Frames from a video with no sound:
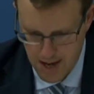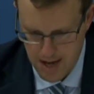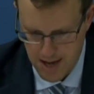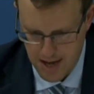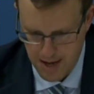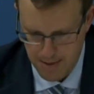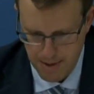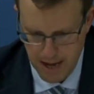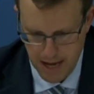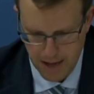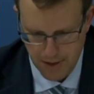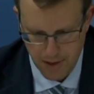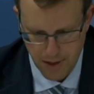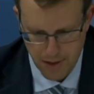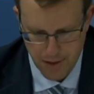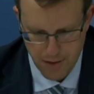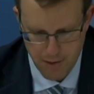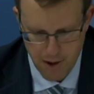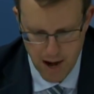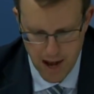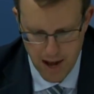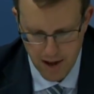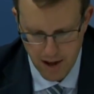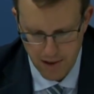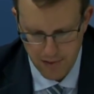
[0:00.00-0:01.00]
about the
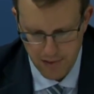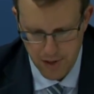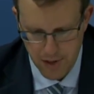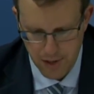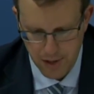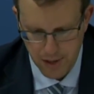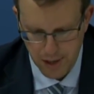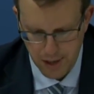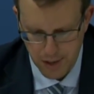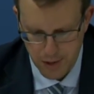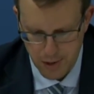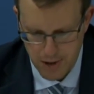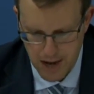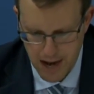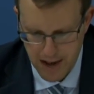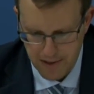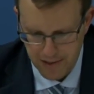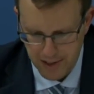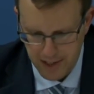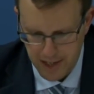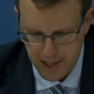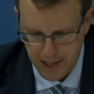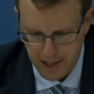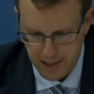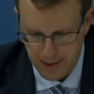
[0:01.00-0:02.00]
threat of nuclear
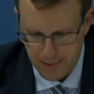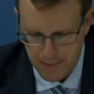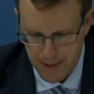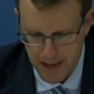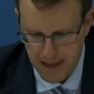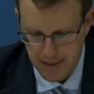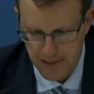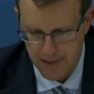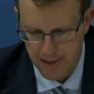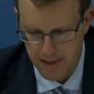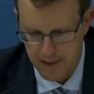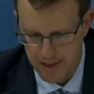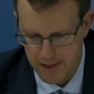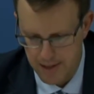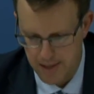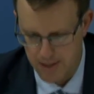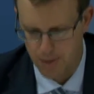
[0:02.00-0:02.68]
trafficking and methods